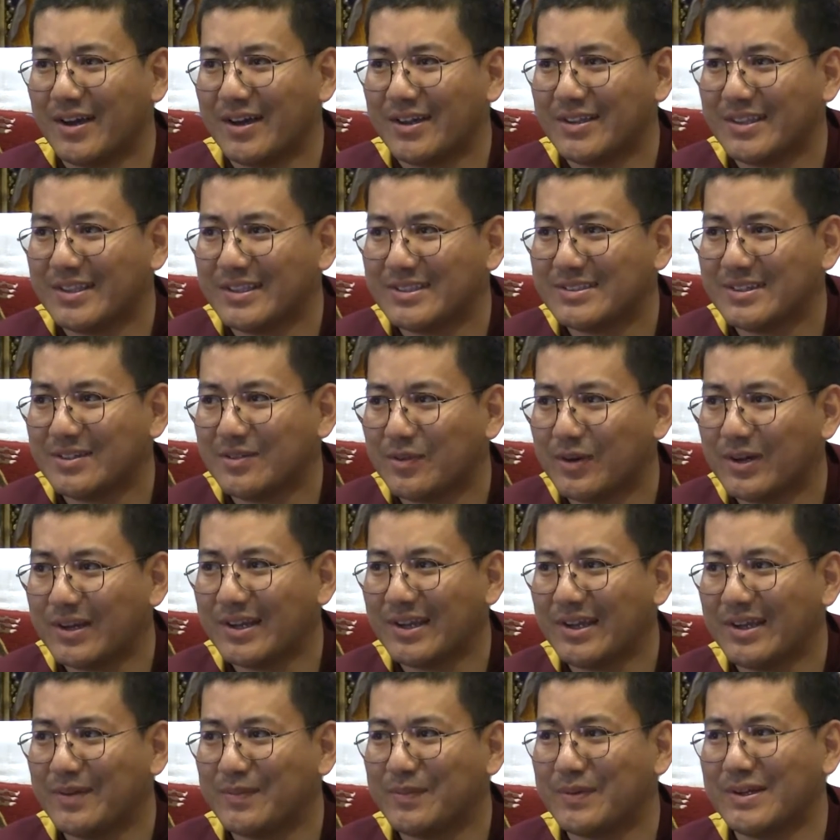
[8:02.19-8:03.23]
They say, "What
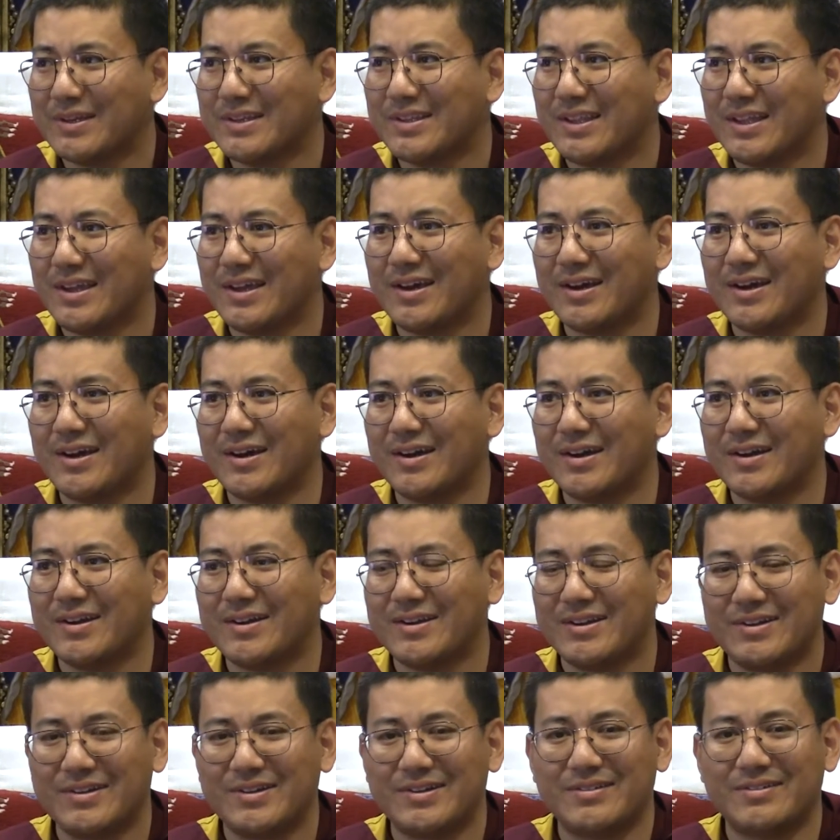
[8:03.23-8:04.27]
happened there?"
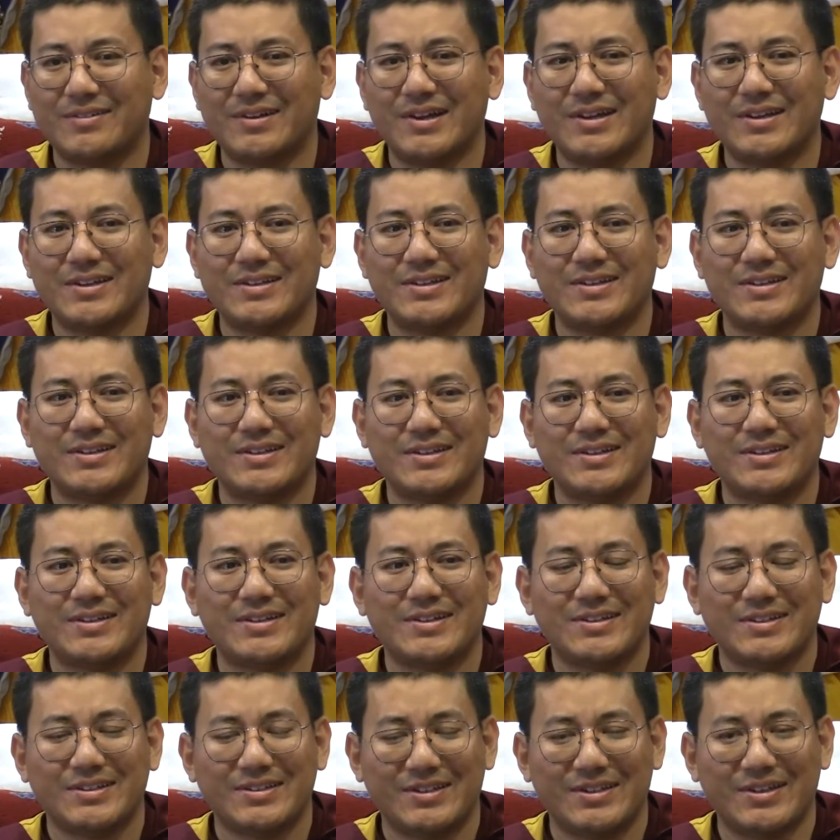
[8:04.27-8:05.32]
Right?
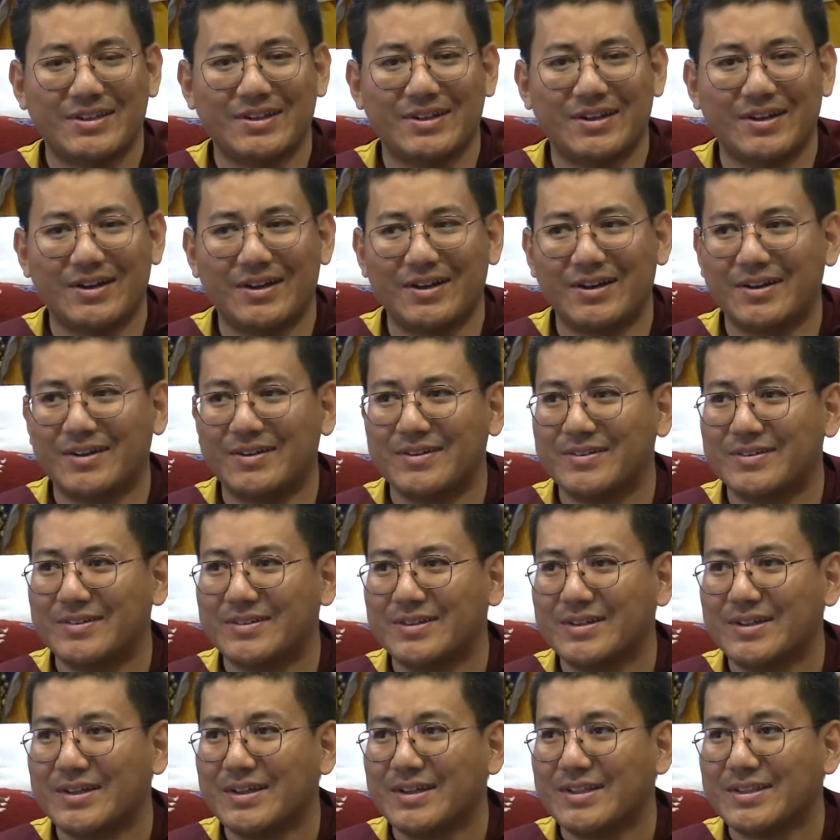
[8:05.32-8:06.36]
Then
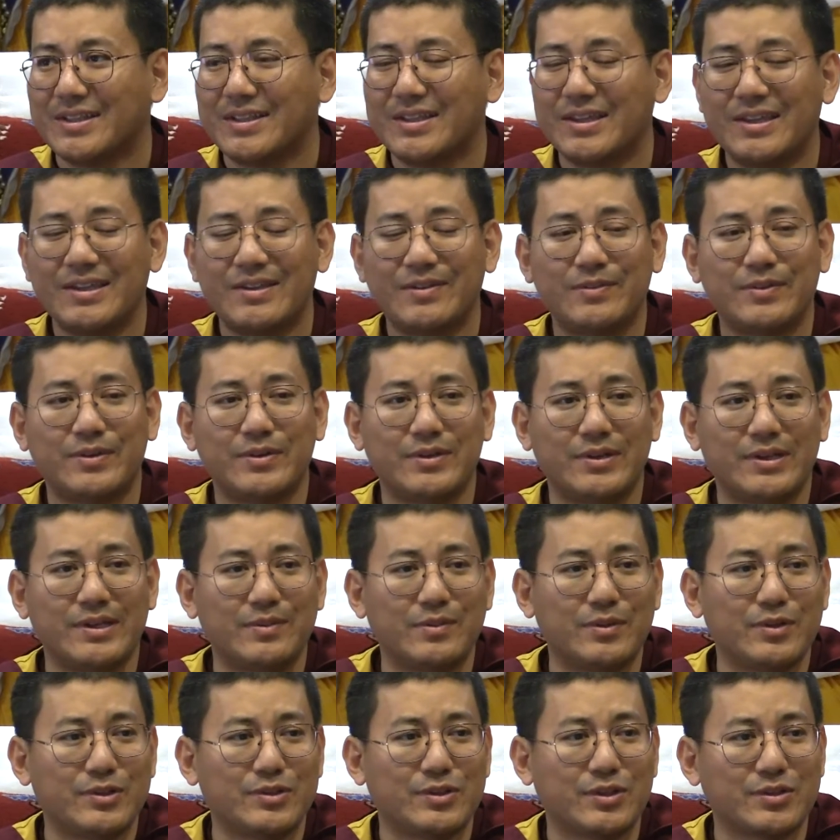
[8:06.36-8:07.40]
if
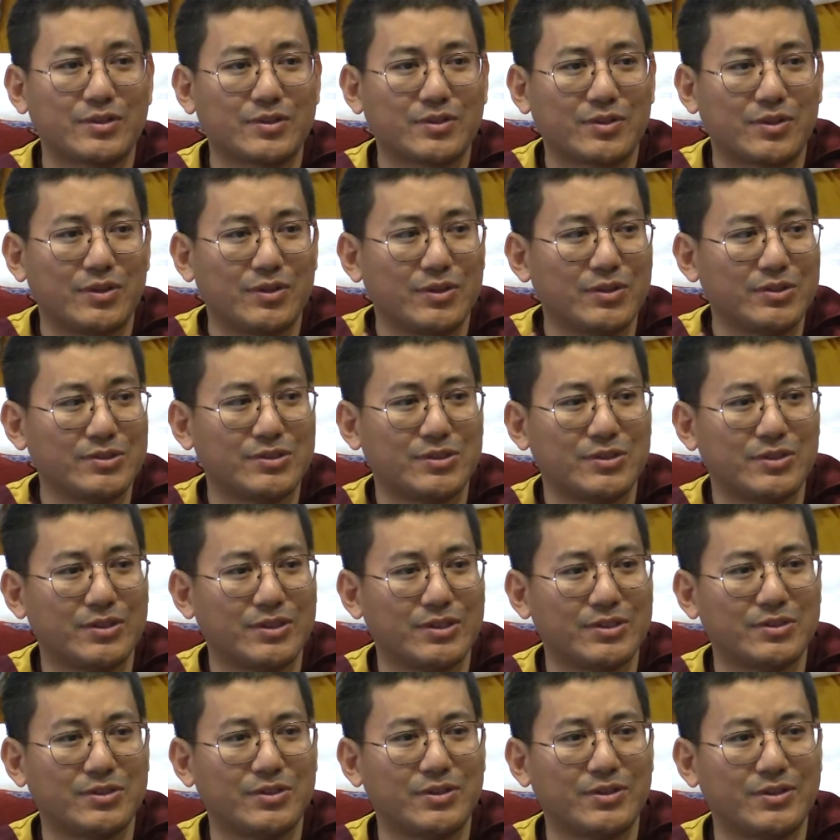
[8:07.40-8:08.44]
you don't close
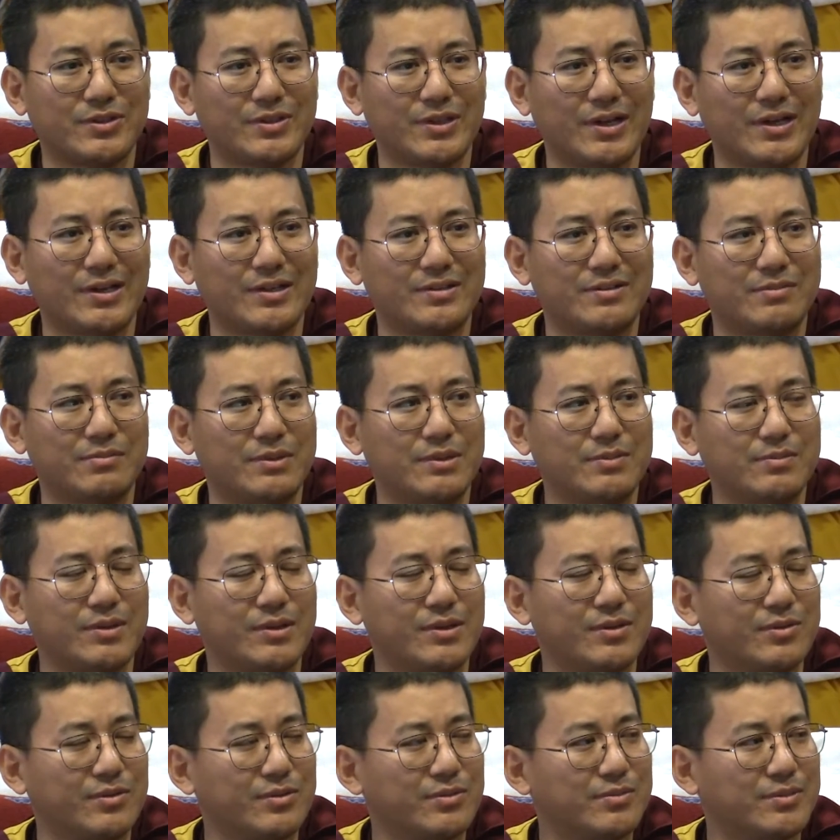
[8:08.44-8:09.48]
your door, I remember
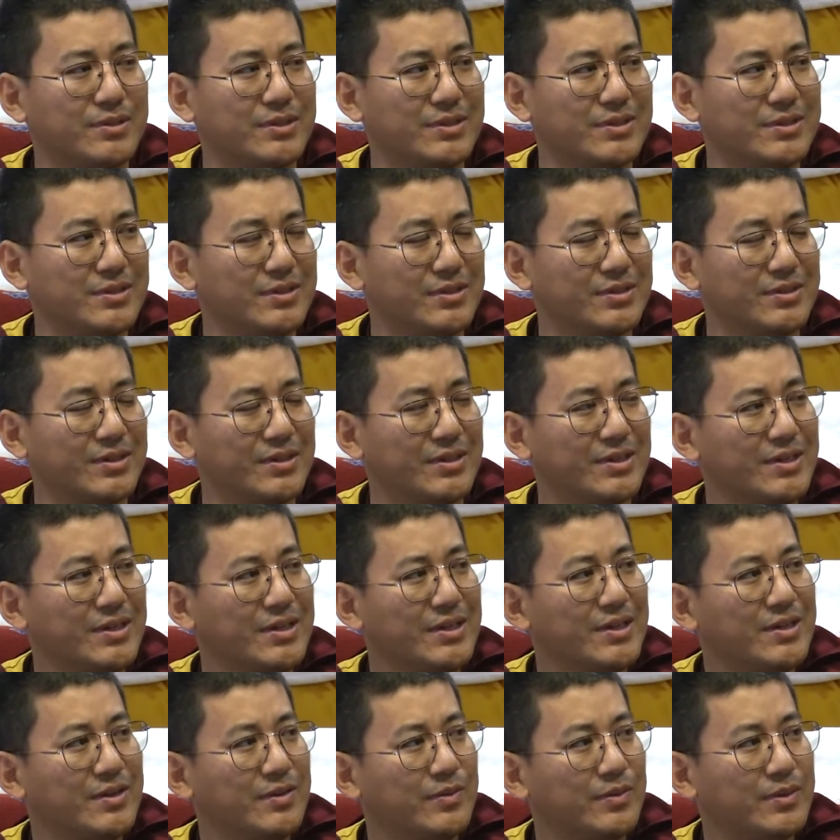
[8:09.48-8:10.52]
a woman,
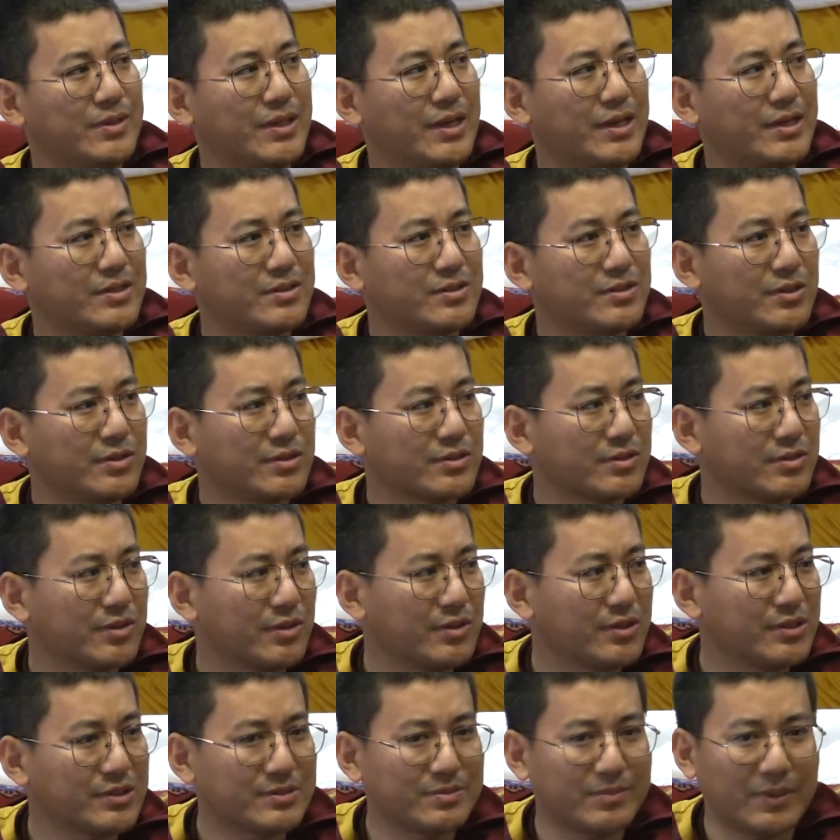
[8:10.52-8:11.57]
when I don't
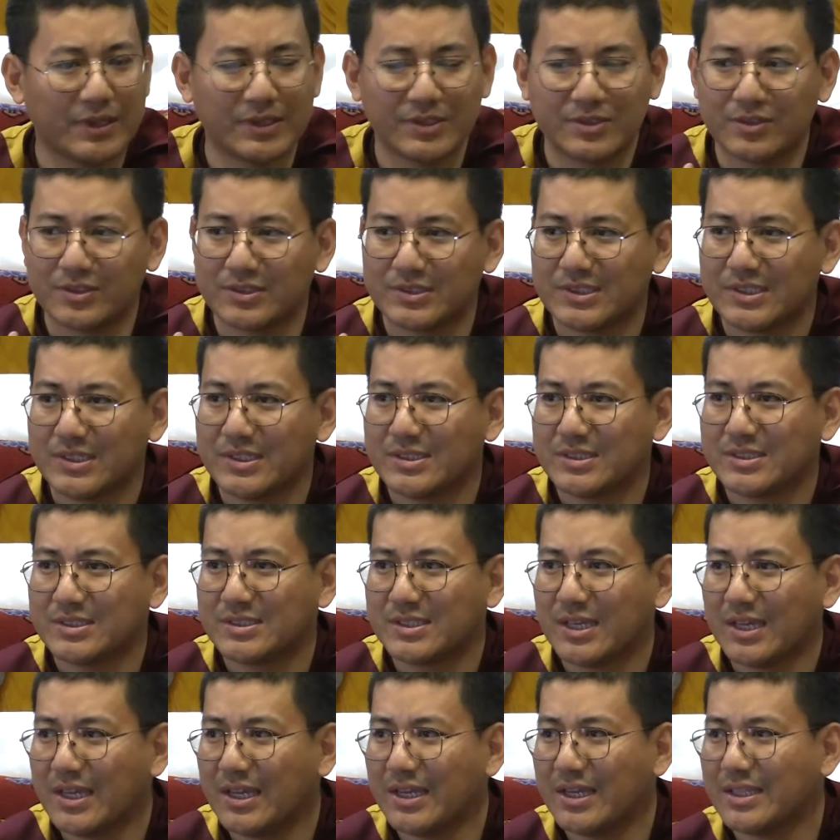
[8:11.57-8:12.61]
close my door, she is
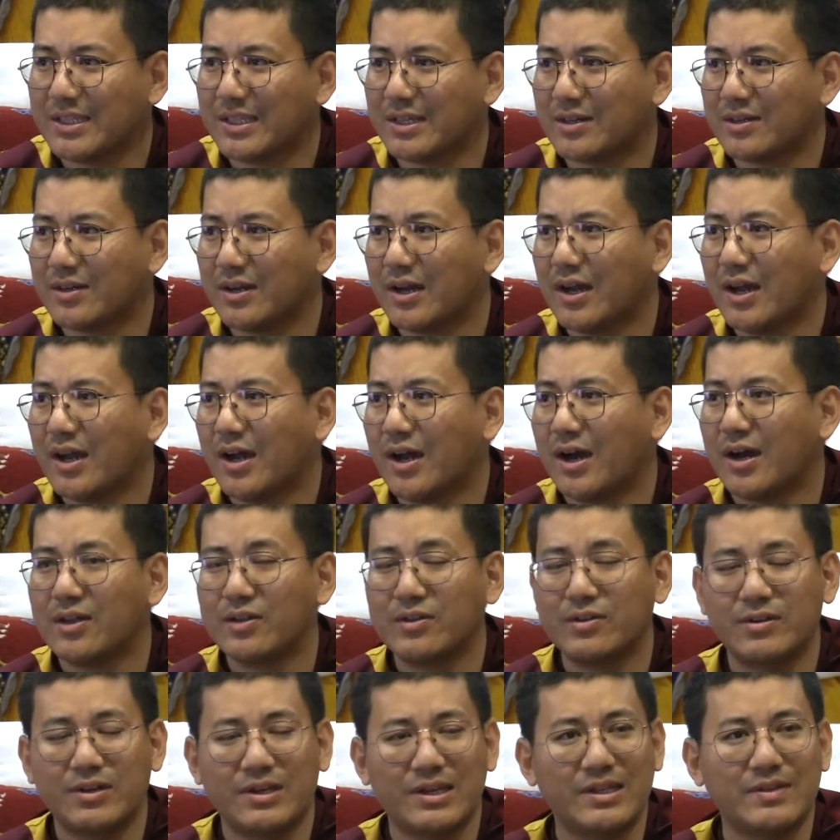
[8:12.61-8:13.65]
saying that, "Are
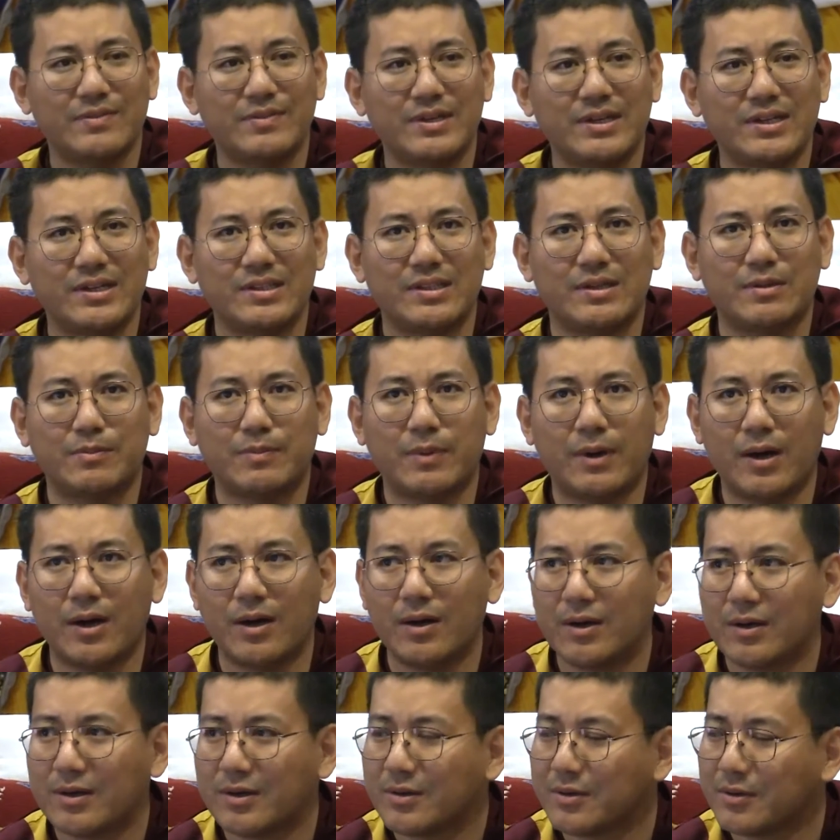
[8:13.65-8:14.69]
you living in the bar?"